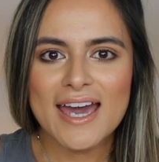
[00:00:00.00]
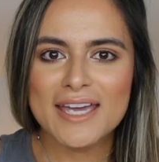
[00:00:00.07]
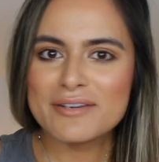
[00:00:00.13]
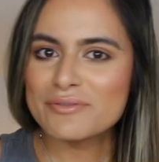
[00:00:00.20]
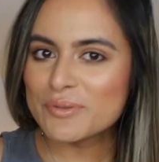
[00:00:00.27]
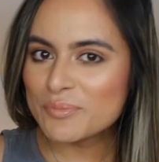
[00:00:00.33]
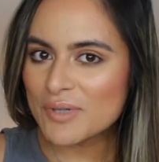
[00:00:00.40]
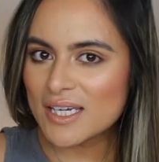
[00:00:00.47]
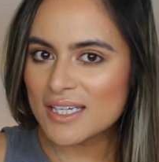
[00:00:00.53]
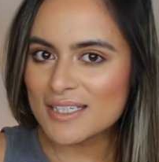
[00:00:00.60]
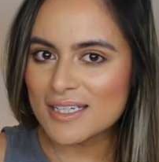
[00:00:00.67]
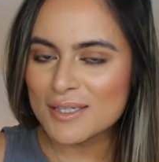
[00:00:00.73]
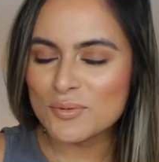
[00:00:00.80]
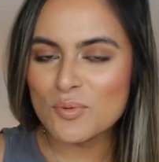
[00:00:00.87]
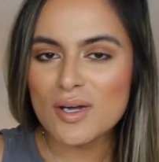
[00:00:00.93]
Hi
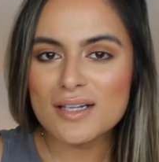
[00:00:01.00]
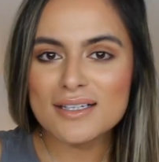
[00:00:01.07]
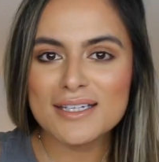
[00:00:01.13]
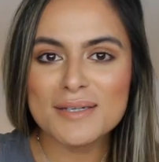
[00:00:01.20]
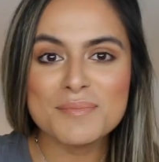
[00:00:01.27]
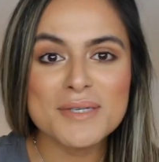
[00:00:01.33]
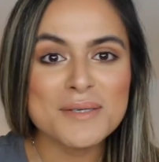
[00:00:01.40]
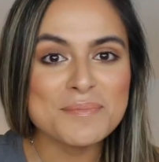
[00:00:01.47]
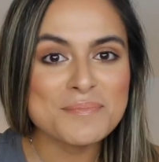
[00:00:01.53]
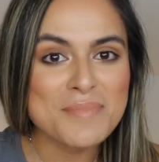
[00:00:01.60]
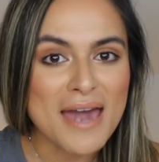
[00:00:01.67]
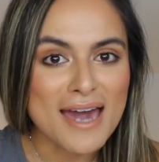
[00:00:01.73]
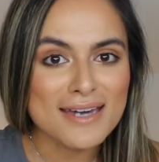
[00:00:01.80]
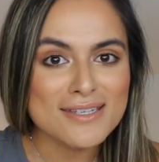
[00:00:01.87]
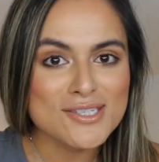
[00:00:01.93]
everyone and welcome
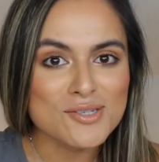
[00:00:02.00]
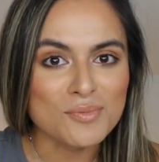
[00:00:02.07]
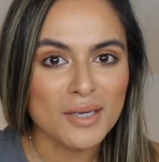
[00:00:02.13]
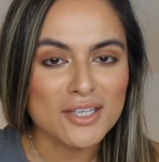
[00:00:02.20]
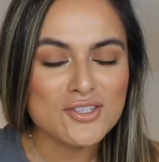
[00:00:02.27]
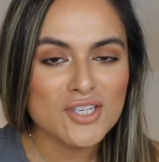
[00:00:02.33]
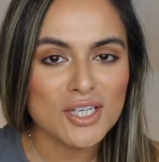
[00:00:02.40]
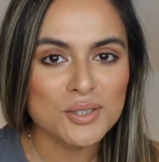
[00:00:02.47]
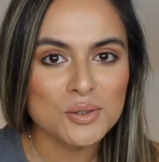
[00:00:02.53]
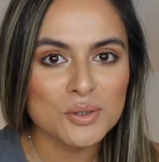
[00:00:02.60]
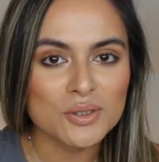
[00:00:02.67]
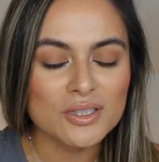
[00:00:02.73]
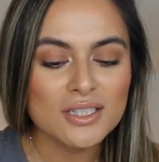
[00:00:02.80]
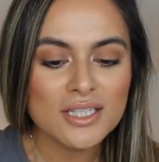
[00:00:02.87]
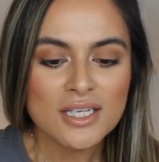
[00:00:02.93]
back to my
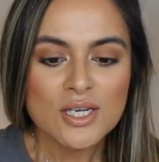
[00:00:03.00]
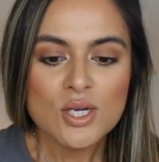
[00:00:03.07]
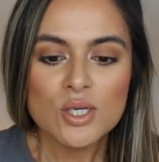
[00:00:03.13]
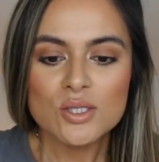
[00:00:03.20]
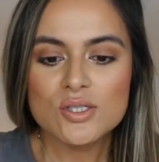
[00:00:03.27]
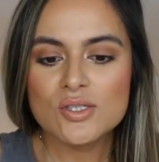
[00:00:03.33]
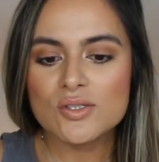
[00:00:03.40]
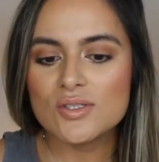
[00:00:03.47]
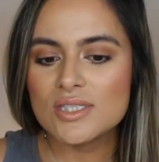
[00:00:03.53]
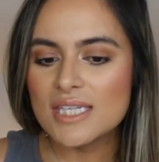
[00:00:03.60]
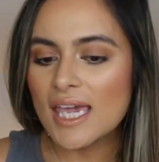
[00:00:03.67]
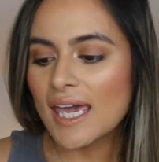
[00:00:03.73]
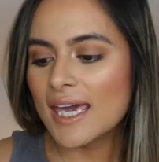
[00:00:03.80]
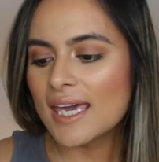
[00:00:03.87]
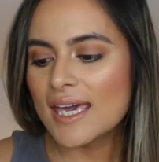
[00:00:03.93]
channel.
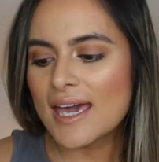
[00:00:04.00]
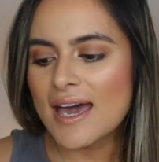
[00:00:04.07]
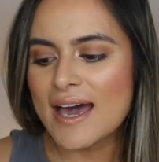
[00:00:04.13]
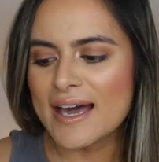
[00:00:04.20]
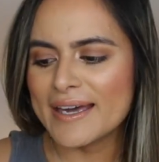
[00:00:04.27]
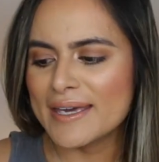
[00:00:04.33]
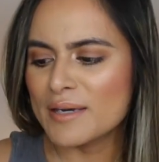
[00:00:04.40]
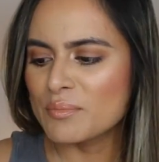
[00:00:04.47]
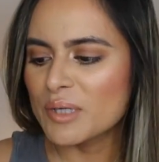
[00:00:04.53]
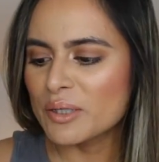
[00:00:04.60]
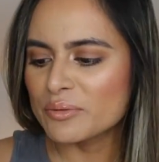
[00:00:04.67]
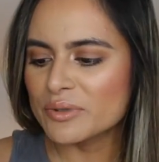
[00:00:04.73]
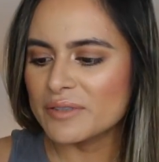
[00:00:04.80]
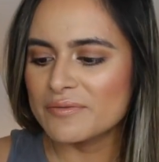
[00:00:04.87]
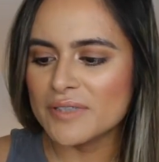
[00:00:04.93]
Today I am
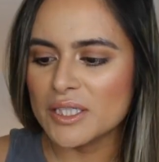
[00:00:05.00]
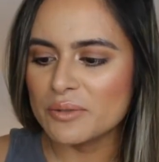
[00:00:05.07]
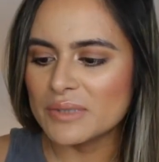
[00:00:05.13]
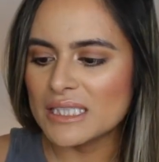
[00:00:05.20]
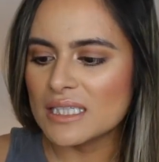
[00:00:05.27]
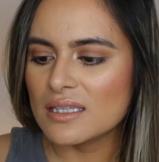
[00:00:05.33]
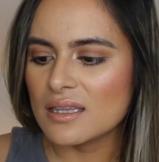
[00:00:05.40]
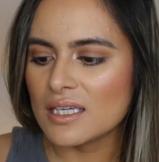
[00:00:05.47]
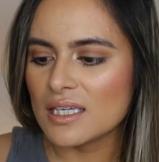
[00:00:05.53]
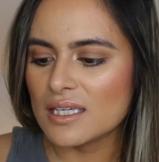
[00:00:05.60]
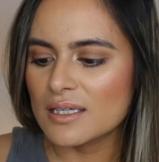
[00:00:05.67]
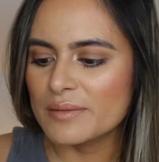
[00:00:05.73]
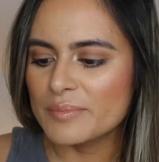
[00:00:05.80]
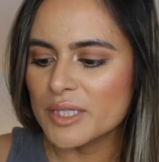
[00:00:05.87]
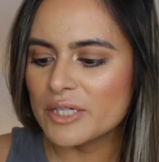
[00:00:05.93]
reviewing
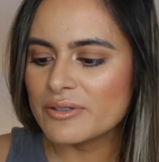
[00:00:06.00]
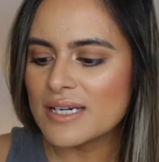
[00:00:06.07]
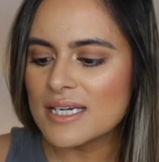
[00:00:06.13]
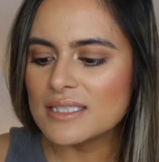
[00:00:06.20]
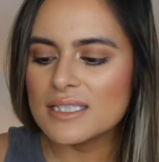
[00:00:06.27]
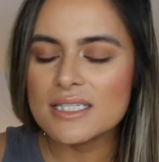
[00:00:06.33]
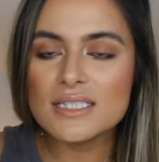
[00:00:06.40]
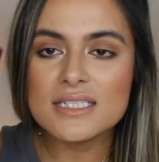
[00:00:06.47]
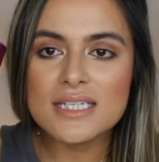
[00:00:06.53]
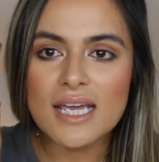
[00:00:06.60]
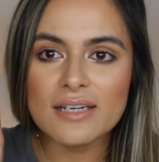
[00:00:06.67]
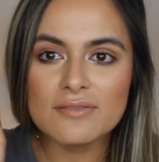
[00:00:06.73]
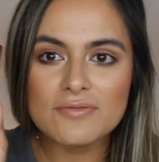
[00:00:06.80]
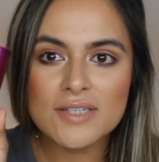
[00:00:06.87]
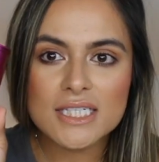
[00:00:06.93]
the Murad
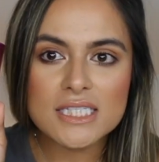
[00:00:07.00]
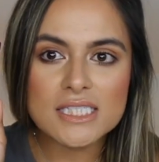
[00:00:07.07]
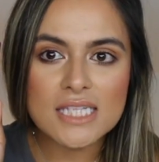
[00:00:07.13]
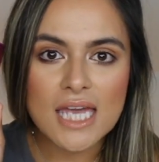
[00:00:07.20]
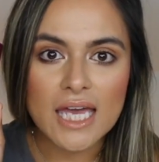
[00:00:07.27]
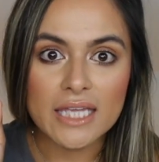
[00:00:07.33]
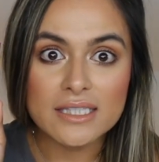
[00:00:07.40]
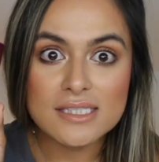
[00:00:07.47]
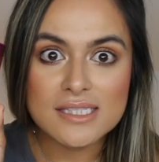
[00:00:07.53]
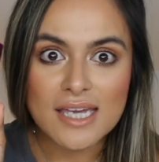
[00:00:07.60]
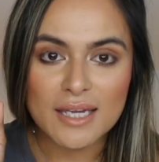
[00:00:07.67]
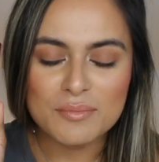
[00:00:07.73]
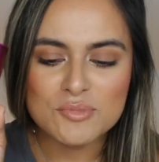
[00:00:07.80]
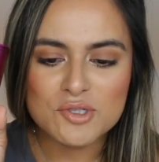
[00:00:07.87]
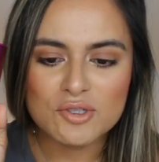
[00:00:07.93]
Night Fix
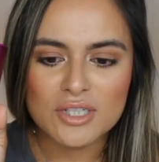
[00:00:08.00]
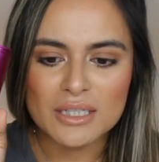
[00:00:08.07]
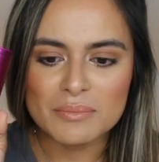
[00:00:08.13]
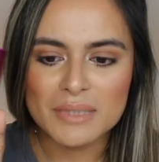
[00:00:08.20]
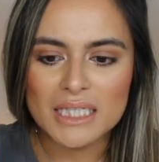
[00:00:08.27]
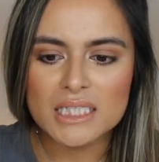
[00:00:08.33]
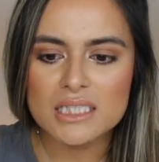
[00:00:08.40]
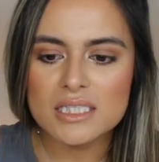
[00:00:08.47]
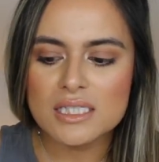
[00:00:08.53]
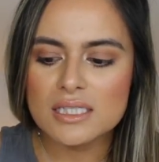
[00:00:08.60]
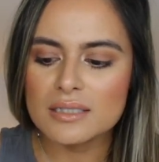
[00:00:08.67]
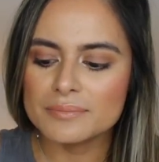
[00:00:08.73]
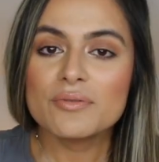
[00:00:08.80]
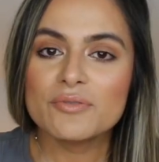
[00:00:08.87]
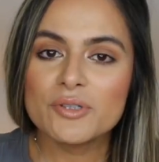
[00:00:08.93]
Enzyme
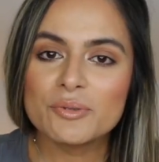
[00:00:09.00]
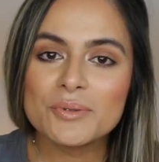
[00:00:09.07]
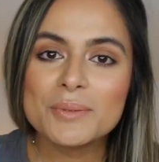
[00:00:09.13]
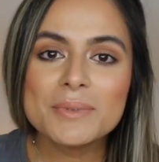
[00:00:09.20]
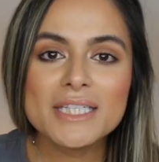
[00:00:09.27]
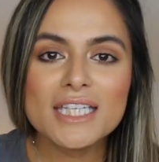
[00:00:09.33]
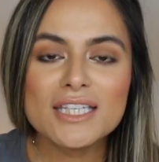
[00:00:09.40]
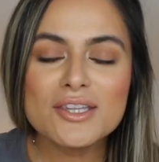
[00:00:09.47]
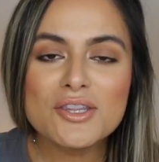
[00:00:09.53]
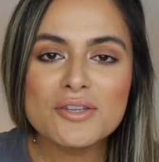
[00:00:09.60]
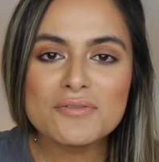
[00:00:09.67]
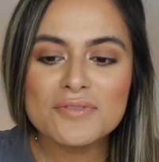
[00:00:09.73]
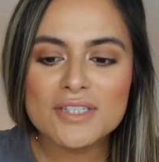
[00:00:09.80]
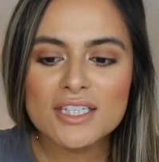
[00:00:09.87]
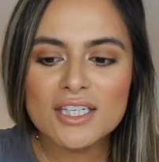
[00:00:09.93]
Treatment. Before we begin
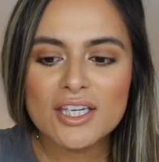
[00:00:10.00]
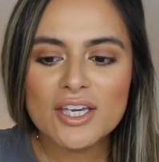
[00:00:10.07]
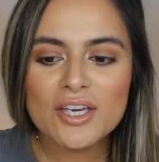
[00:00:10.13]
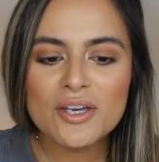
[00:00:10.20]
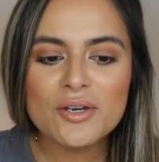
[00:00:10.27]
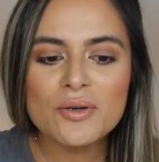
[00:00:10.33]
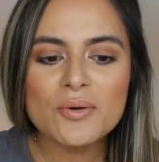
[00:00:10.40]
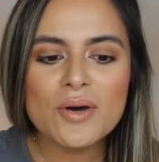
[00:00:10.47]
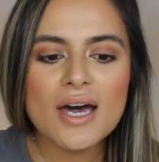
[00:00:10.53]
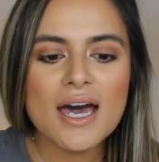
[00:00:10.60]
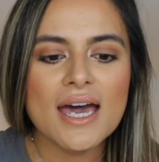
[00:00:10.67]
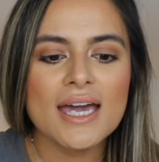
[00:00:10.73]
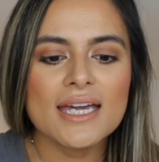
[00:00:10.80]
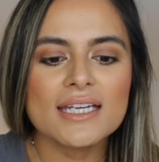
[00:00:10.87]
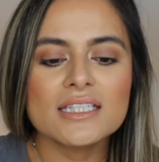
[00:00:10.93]
the video,
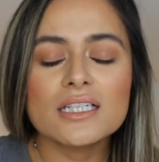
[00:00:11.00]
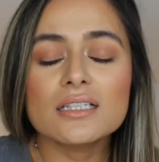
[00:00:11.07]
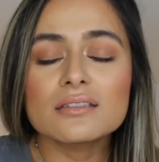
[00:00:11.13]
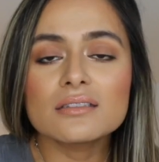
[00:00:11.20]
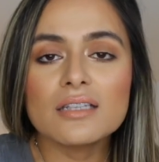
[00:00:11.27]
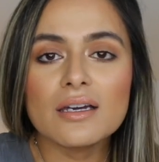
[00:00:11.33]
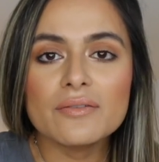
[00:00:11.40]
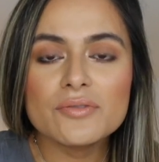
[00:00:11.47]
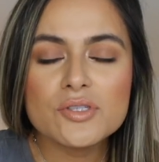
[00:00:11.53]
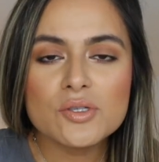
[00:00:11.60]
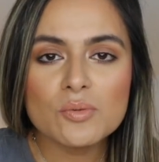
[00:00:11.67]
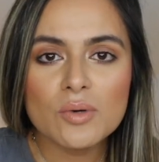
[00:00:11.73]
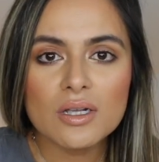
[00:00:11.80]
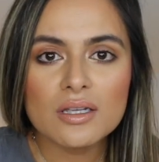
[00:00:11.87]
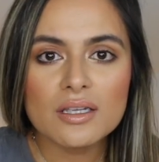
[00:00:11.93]
I'd love
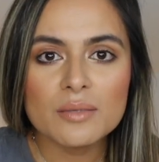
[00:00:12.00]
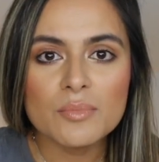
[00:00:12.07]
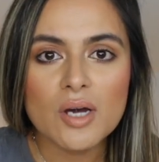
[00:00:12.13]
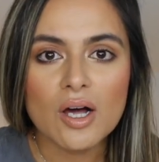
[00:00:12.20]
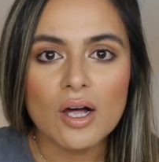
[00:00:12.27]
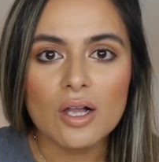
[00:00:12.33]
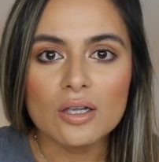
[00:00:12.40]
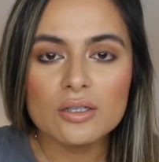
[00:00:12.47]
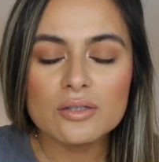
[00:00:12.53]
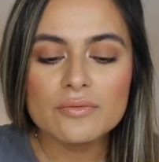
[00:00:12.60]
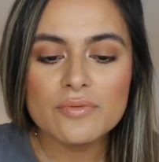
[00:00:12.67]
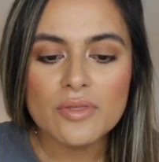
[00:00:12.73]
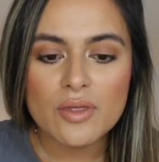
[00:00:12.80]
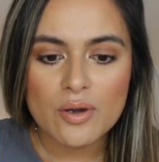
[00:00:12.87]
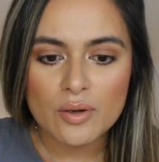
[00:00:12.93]
to welcome all
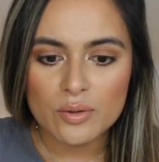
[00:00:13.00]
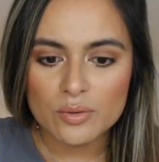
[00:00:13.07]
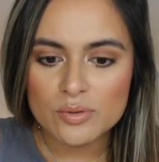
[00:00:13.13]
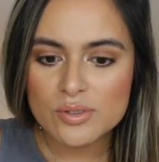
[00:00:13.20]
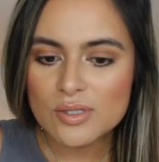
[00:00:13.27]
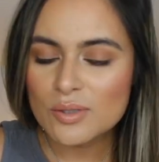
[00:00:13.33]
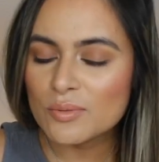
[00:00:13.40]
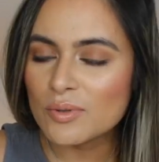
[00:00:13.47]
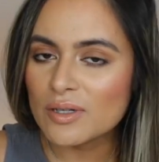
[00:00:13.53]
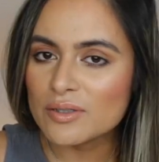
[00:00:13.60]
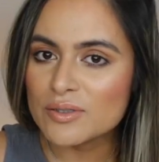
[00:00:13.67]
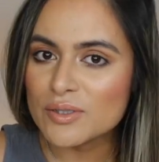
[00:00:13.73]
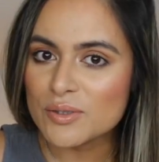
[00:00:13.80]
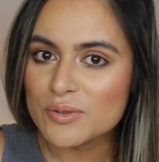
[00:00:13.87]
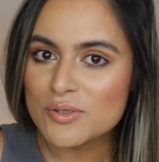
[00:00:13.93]
of those who
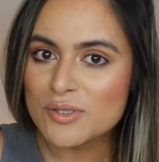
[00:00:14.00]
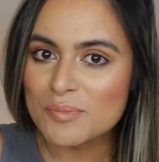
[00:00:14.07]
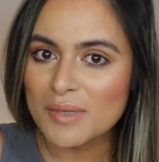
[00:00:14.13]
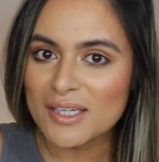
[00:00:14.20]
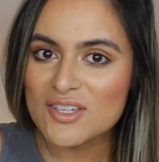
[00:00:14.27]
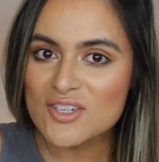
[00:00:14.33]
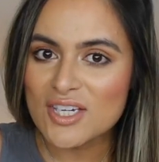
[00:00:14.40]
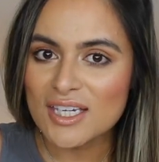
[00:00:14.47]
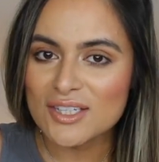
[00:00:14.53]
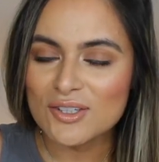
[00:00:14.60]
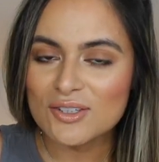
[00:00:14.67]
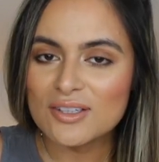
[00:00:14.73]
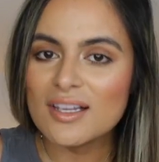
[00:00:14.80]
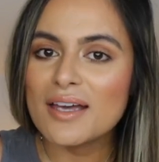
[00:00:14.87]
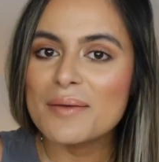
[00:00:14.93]
are new to my
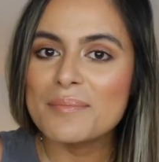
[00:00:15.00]
channel.